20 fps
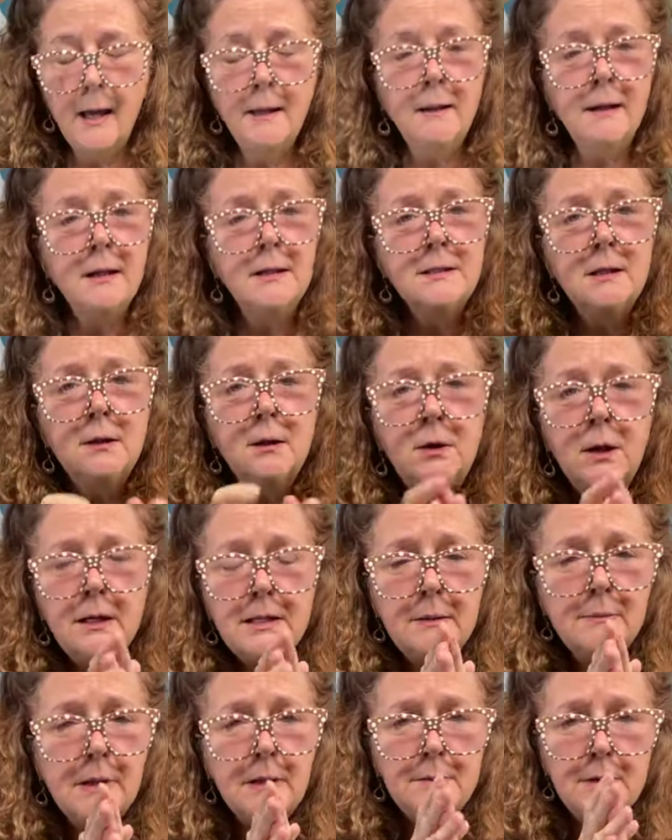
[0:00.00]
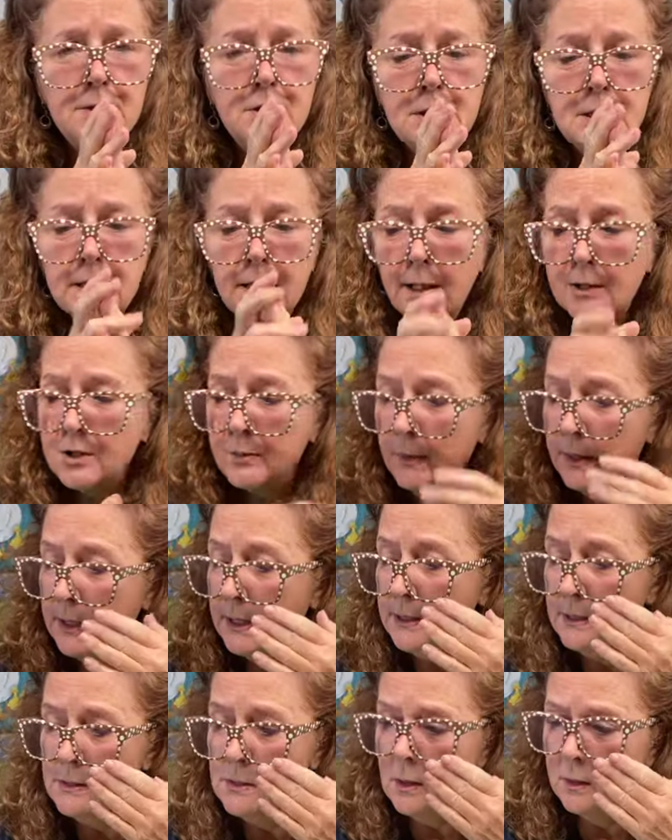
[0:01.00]
And like I said, sometimes I just sketch
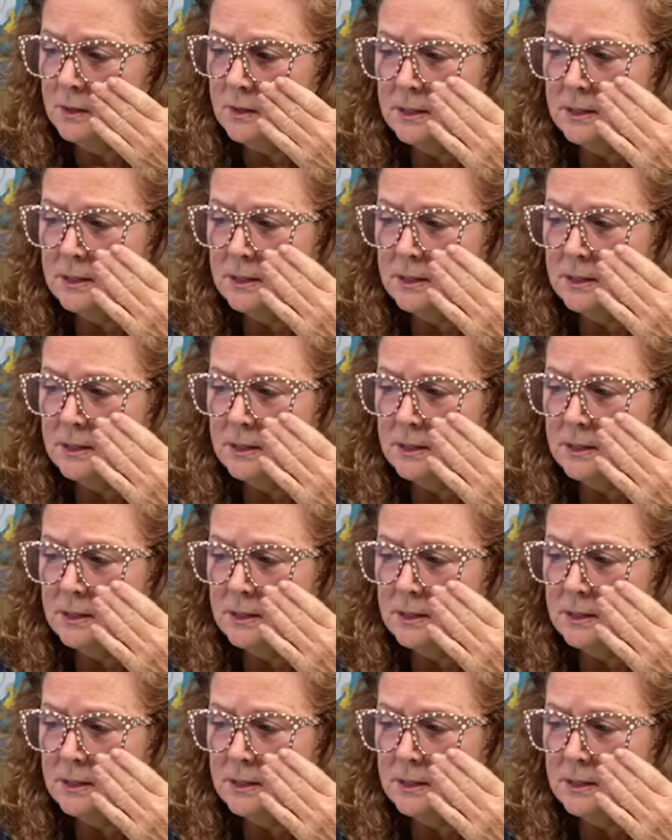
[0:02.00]
my keys